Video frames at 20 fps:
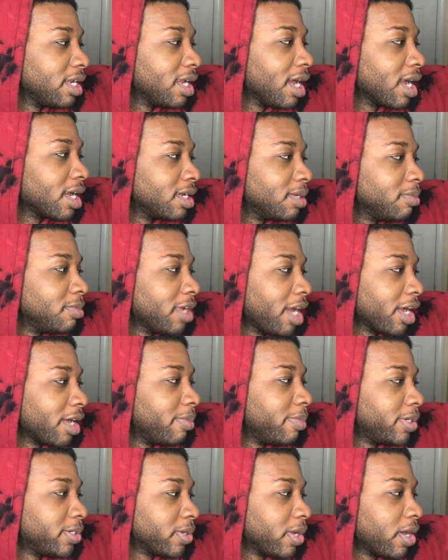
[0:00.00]
I could
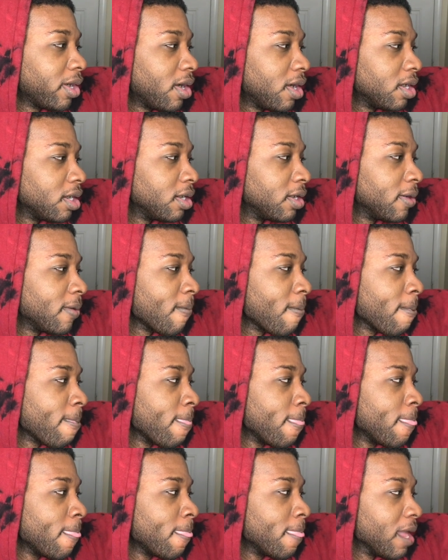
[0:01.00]
be trying harder.
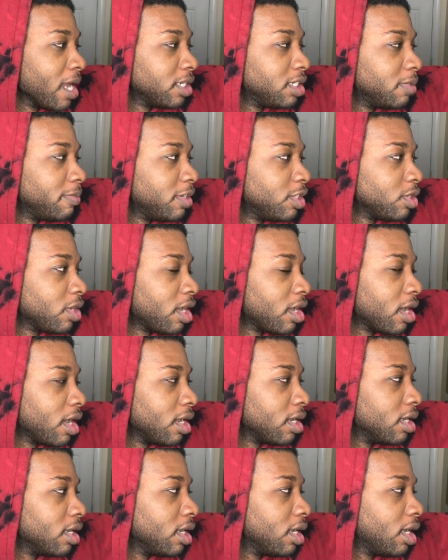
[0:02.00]
I should be trying
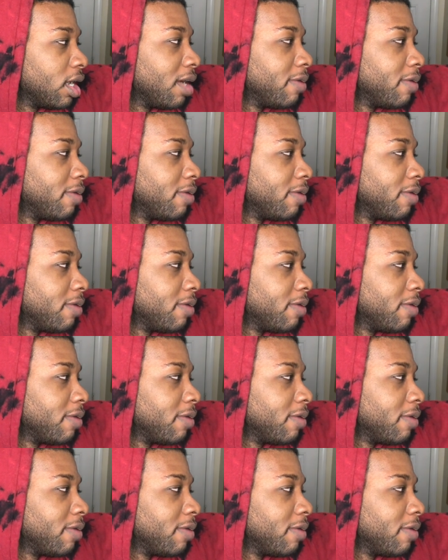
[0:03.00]
harder.